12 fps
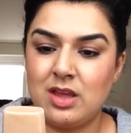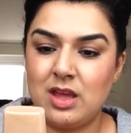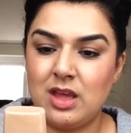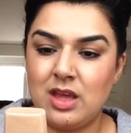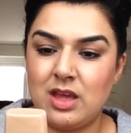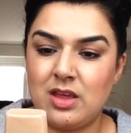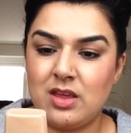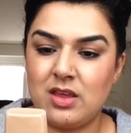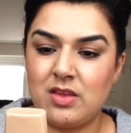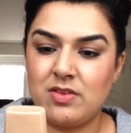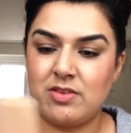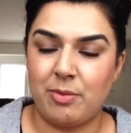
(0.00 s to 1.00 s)

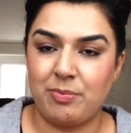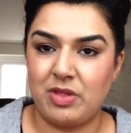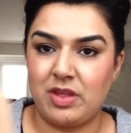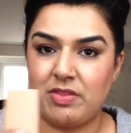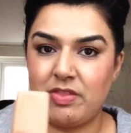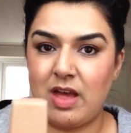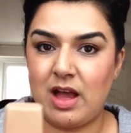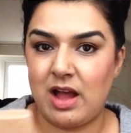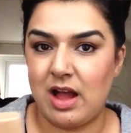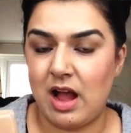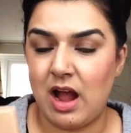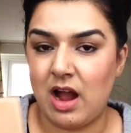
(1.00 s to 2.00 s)
is something
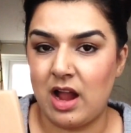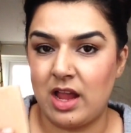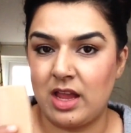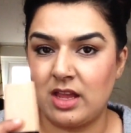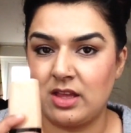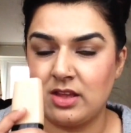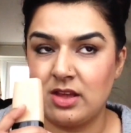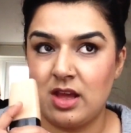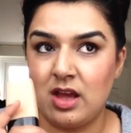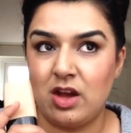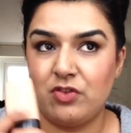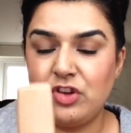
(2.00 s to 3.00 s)
that I
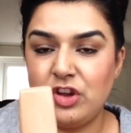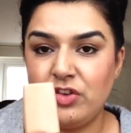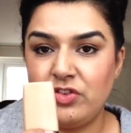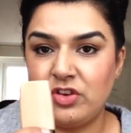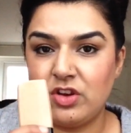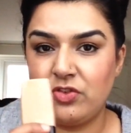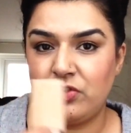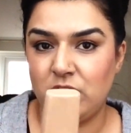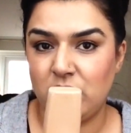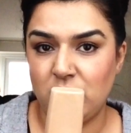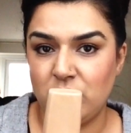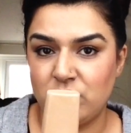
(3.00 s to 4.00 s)
have used a
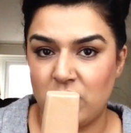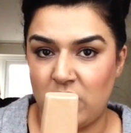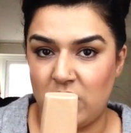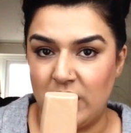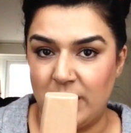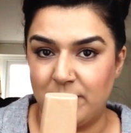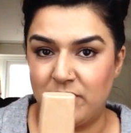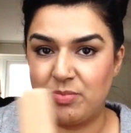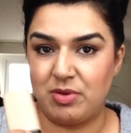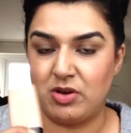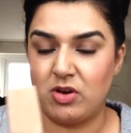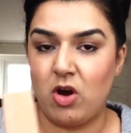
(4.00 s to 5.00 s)
few times,
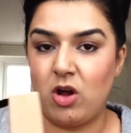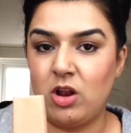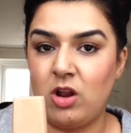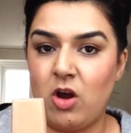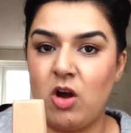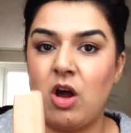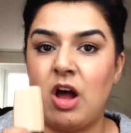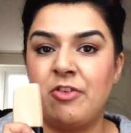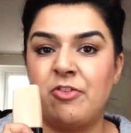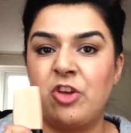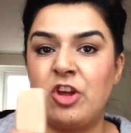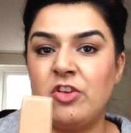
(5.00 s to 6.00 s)
but not a lot.
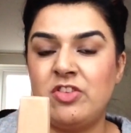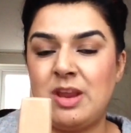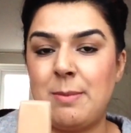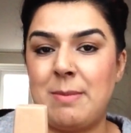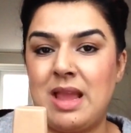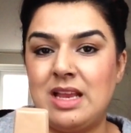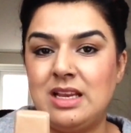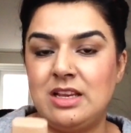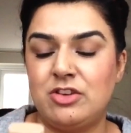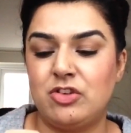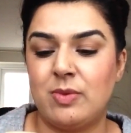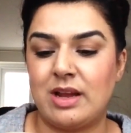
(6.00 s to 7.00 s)
I've used it mainly
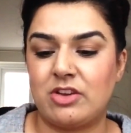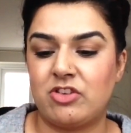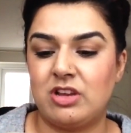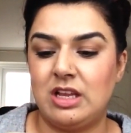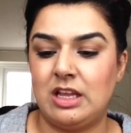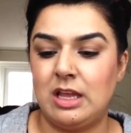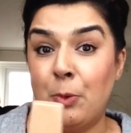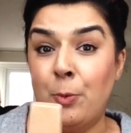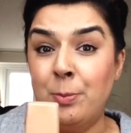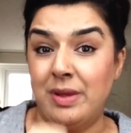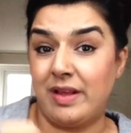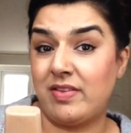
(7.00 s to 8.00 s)
to actually
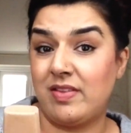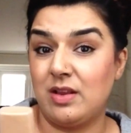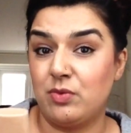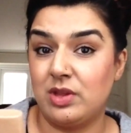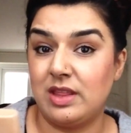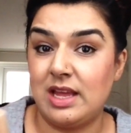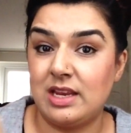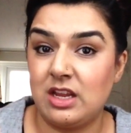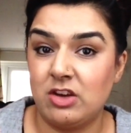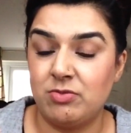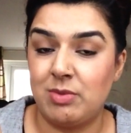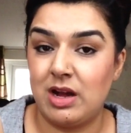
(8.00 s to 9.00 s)
mix in with any
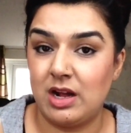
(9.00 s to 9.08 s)
of my